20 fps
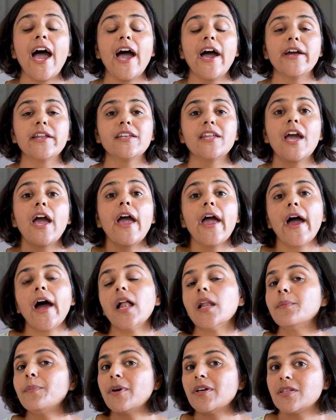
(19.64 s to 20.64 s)
and
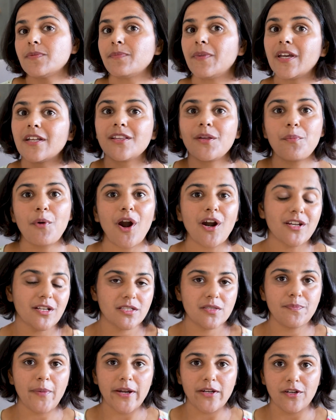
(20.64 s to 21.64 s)
help us make the
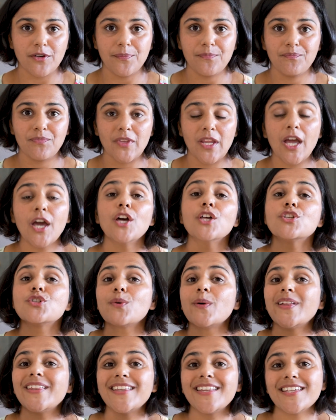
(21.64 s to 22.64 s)
products better.
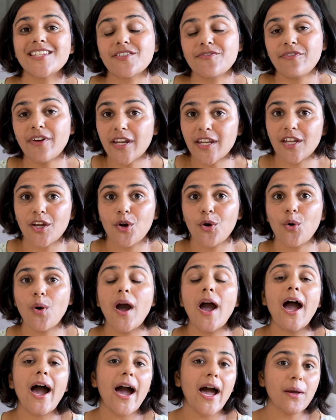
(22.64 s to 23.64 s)
So in this video,
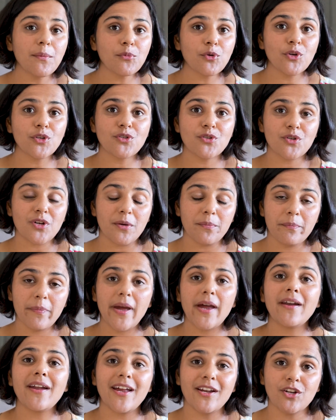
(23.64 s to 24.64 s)
I'm going to
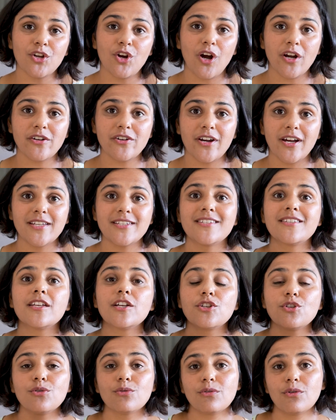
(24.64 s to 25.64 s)
compare and contrast the
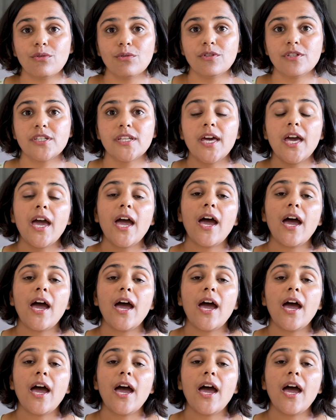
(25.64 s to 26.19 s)
two roles,